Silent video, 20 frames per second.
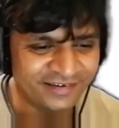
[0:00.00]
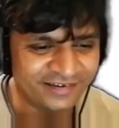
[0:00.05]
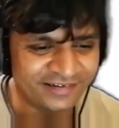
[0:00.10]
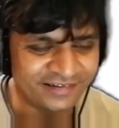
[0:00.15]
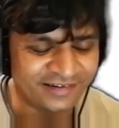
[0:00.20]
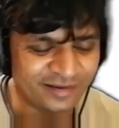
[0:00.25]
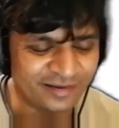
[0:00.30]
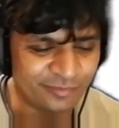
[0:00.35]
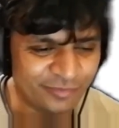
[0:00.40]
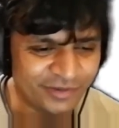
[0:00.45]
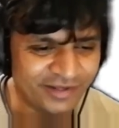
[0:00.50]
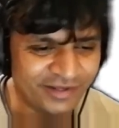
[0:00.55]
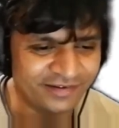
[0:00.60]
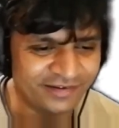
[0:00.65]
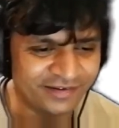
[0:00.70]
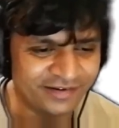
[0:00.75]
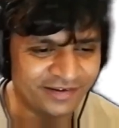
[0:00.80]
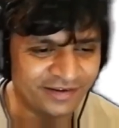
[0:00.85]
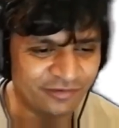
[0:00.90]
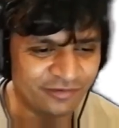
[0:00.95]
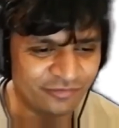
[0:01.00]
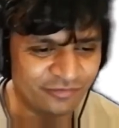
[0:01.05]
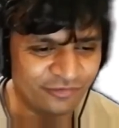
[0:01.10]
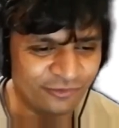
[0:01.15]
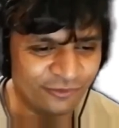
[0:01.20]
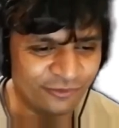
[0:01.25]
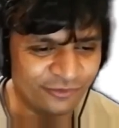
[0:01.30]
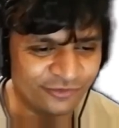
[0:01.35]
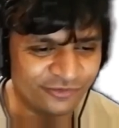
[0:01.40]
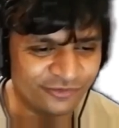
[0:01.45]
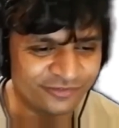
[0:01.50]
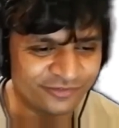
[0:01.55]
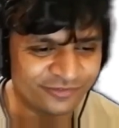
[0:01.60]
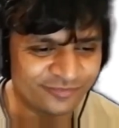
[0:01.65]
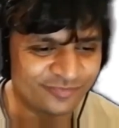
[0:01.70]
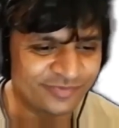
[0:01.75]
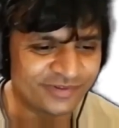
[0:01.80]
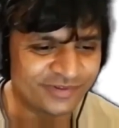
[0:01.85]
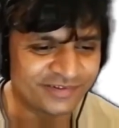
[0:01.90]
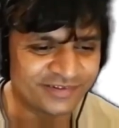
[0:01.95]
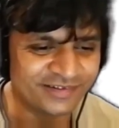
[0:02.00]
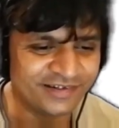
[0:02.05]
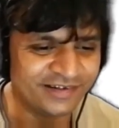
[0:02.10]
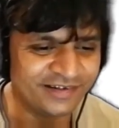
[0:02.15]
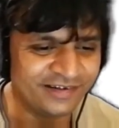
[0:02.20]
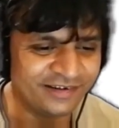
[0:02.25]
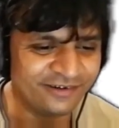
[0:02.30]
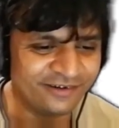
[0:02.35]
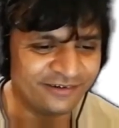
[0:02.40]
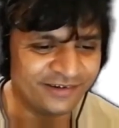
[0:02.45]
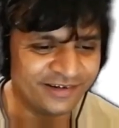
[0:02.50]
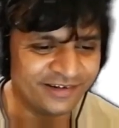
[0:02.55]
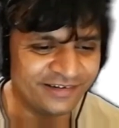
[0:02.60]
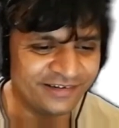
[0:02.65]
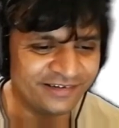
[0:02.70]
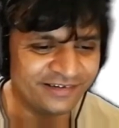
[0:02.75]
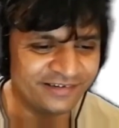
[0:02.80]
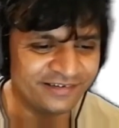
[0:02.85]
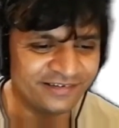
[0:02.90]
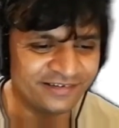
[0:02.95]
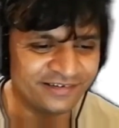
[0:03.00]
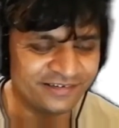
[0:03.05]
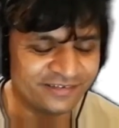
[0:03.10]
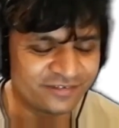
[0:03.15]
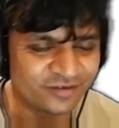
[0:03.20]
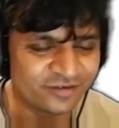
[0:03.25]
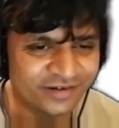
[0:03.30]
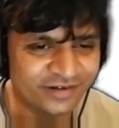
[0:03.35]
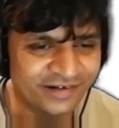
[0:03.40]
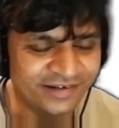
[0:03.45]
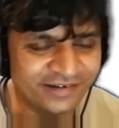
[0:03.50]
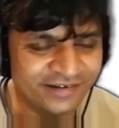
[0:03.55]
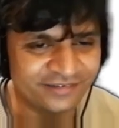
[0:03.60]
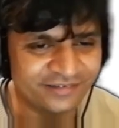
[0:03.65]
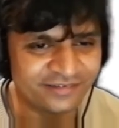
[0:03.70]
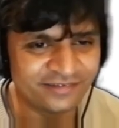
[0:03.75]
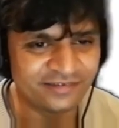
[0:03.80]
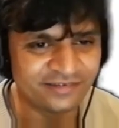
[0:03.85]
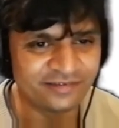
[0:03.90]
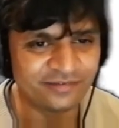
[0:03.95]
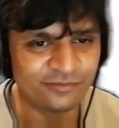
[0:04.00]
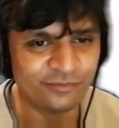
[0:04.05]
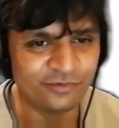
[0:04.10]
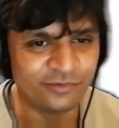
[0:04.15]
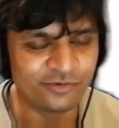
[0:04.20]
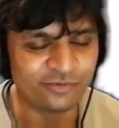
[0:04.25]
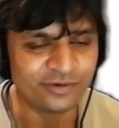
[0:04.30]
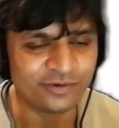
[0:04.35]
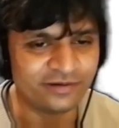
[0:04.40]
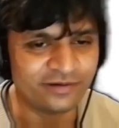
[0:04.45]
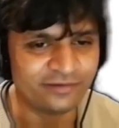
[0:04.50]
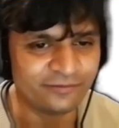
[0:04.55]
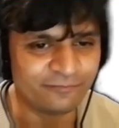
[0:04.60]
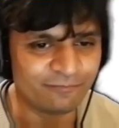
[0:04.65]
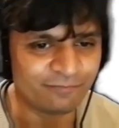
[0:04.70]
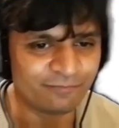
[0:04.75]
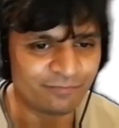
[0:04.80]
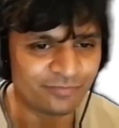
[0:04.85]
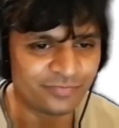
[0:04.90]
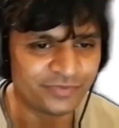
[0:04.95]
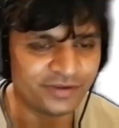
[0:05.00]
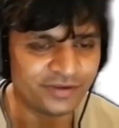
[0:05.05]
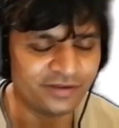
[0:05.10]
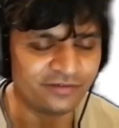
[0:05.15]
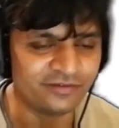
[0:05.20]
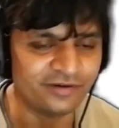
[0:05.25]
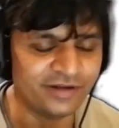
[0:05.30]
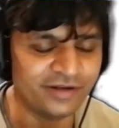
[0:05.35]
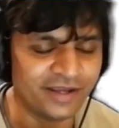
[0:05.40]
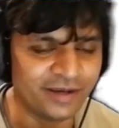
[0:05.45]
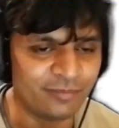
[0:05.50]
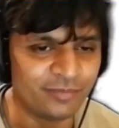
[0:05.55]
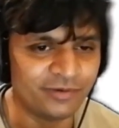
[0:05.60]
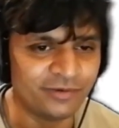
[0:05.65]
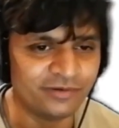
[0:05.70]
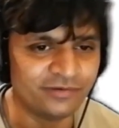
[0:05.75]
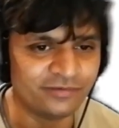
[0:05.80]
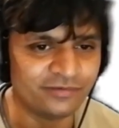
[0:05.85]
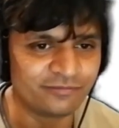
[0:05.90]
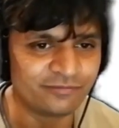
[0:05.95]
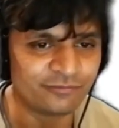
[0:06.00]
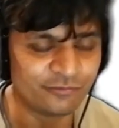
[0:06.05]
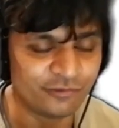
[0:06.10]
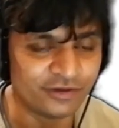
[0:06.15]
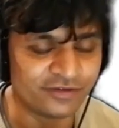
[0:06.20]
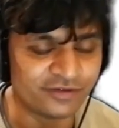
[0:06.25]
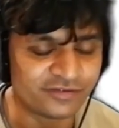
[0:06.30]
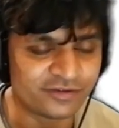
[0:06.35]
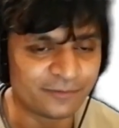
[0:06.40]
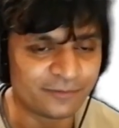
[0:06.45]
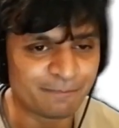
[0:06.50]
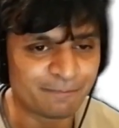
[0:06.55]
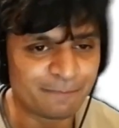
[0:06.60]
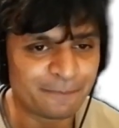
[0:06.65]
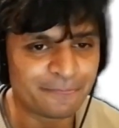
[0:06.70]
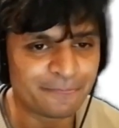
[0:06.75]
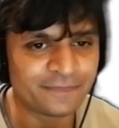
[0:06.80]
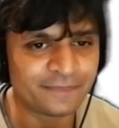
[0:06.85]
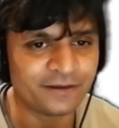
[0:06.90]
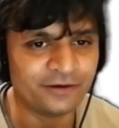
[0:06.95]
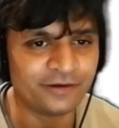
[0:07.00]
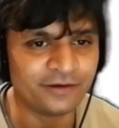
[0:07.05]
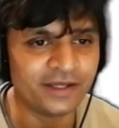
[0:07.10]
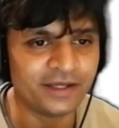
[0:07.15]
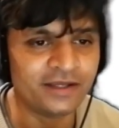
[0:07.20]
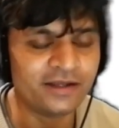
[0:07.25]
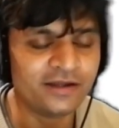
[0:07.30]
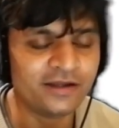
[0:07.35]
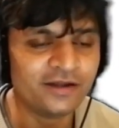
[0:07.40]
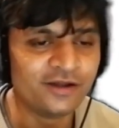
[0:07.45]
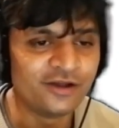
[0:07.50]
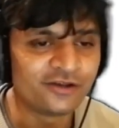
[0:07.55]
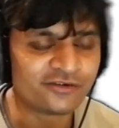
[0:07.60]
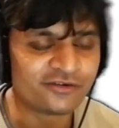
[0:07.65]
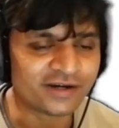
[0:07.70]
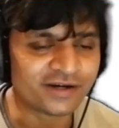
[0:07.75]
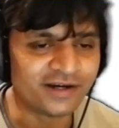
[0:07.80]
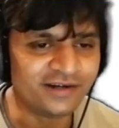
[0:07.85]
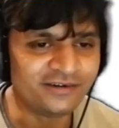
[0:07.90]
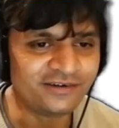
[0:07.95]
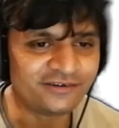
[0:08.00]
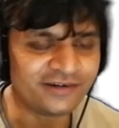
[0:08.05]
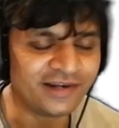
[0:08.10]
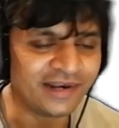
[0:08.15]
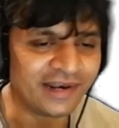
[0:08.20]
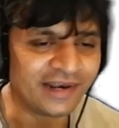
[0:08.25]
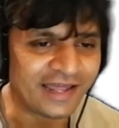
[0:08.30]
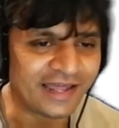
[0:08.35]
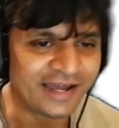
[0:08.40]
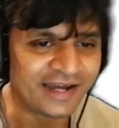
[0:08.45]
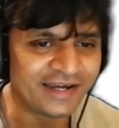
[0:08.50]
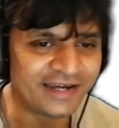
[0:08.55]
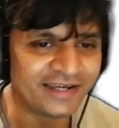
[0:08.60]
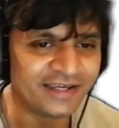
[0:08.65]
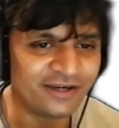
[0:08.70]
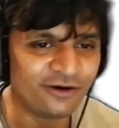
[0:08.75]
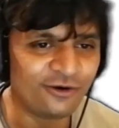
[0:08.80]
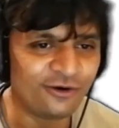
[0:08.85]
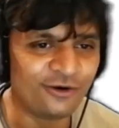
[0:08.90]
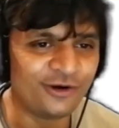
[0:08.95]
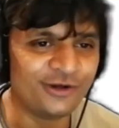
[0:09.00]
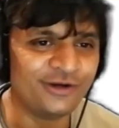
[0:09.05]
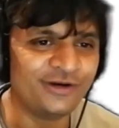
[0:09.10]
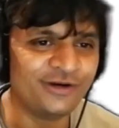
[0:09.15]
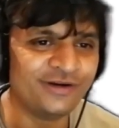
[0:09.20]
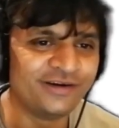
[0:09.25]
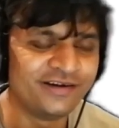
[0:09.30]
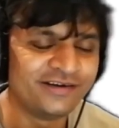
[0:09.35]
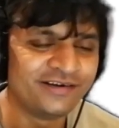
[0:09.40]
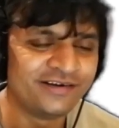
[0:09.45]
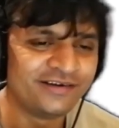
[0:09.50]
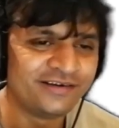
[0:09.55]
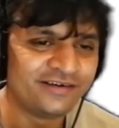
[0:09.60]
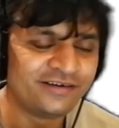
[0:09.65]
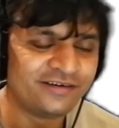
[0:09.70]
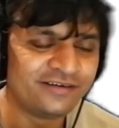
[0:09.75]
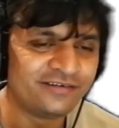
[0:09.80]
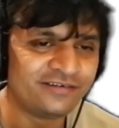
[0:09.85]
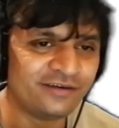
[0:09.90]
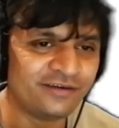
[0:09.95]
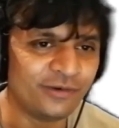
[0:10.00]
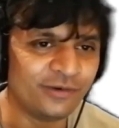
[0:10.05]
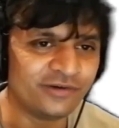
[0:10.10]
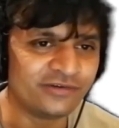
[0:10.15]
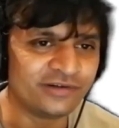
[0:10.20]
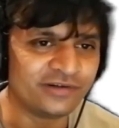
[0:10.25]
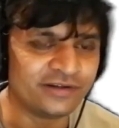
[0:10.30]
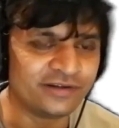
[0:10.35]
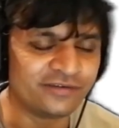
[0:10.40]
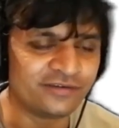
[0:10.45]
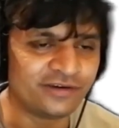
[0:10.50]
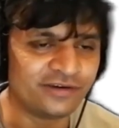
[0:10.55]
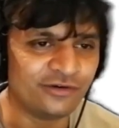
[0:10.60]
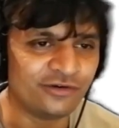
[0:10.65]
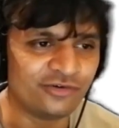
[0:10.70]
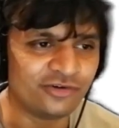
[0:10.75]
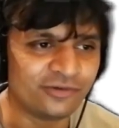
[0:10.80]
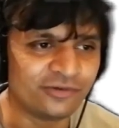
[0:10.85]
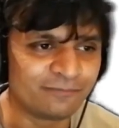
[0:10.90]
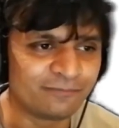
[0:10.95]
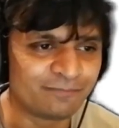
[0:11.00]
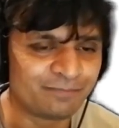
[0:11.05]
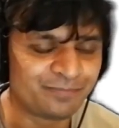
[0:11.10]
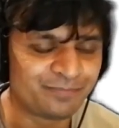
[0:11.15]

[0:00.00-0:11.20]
it'll update and get 4s, but early on it didn't. And it's not clear which one is going to happen first. Okay, so I can't rely on sequential execution.